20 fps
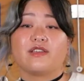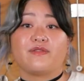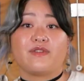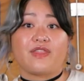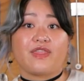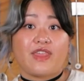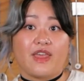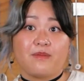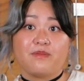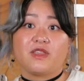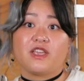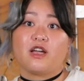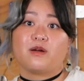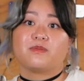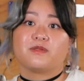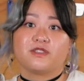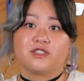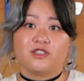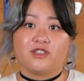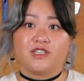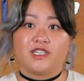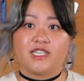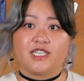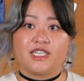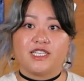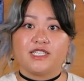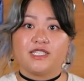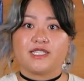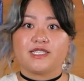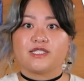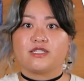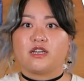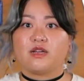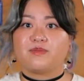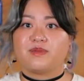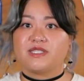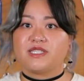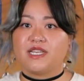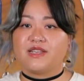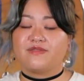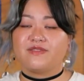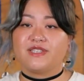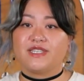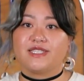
giving them the opportunity to stop a safe